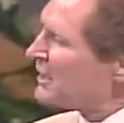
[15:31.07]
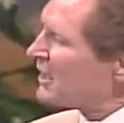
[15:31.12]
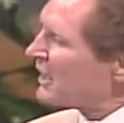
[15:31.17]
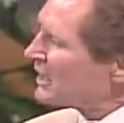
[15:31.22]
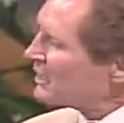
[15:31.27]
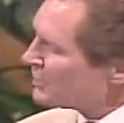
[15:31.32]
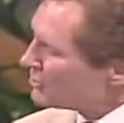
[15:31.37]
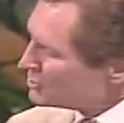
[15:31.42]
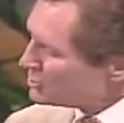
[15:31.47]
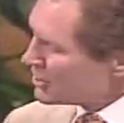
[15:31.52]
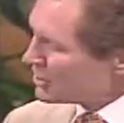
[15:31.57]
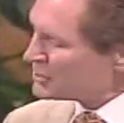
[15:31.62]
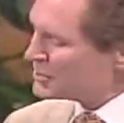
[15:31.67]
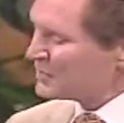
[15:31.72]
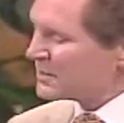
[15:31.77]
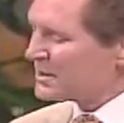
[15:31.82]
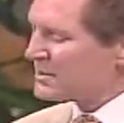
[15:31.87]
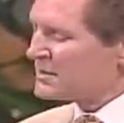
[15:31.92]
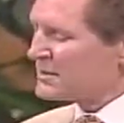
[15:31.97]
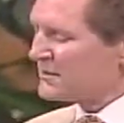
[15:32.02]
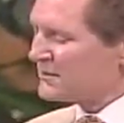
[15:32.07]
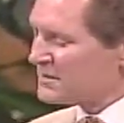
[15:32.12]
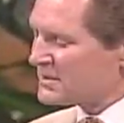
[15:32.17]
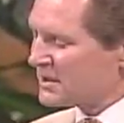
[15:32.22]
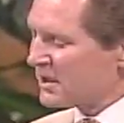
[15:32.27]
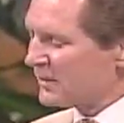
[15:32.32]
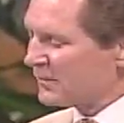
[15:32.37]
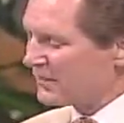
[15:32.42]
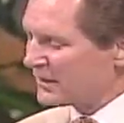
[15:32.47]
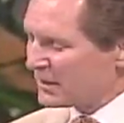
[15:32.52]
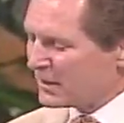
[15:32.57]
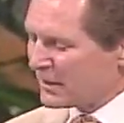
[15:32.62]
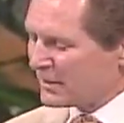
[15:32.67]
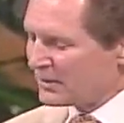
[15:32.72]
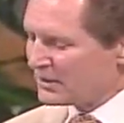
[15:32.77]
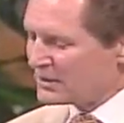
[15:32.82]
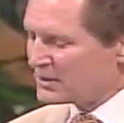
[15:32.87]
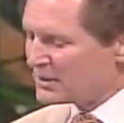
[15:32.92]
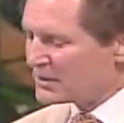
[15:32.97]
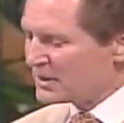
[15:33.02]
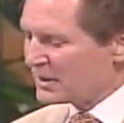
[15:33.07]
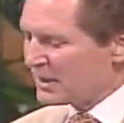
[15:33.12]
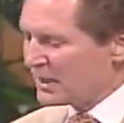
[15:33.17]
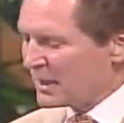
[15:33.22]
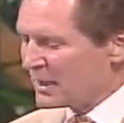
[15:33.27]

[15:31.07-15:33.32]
and their judgments of self and others.